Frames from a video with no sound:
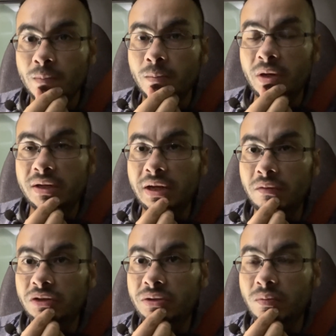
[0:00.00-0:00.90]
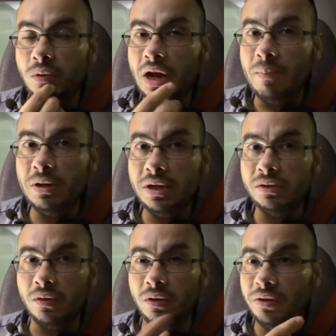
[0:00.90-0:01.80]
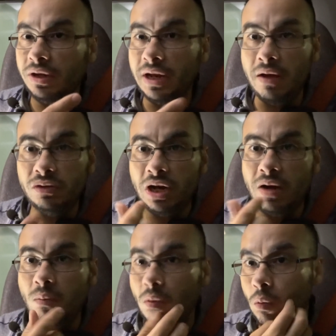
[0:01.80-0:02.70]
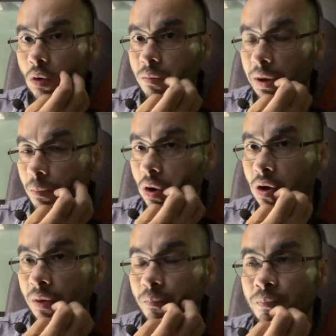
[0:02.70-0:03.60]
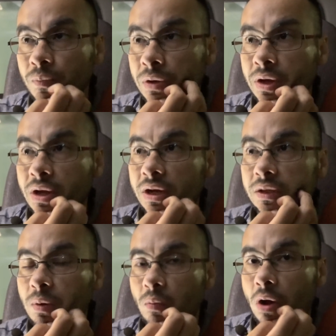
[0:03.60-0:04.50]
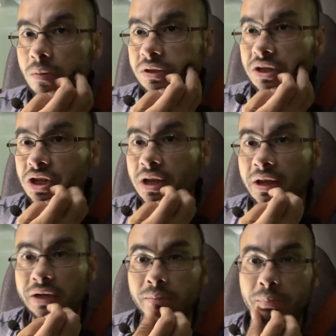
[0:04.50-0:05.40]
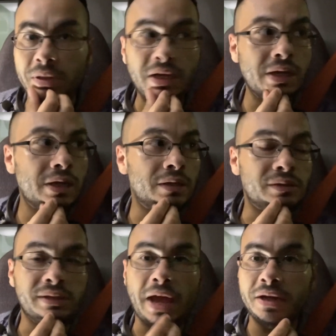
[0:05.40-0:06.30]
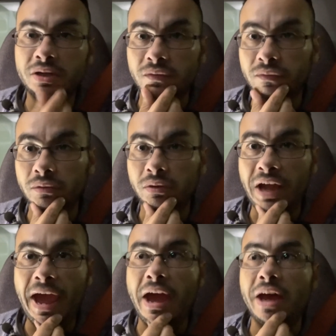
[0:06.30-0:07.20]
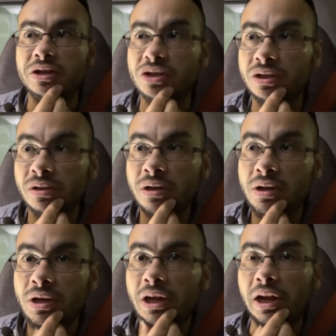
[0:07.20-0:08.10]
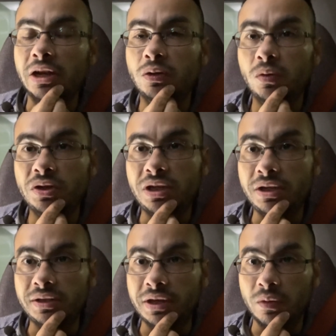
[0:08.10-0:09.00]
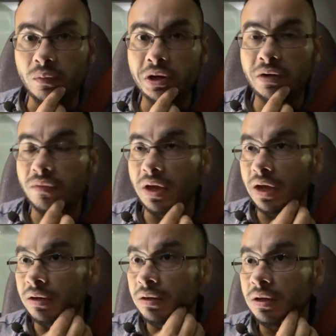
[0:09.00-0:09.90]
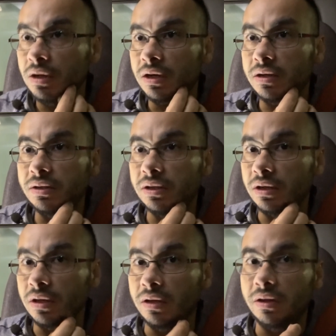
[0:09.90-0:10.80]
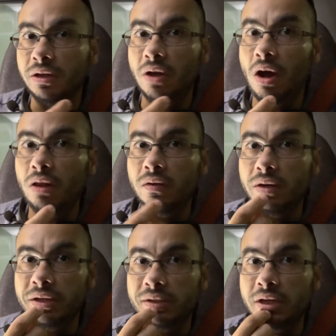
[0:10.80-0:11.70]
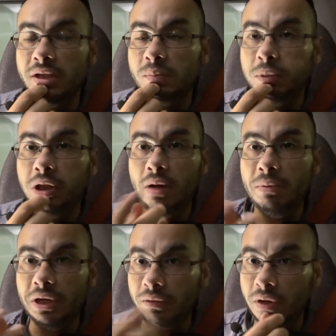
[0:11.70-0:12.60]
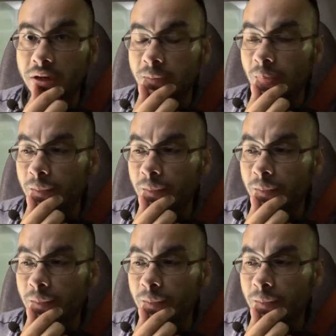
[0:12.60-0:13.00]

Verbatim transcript: Because I was, what happened is, earlier in the day I was trying to warn my mom, because my mom said she had like a big stash of cash, and I told her she needs to get rid of that, because uh, the dollar is is plummeting, right?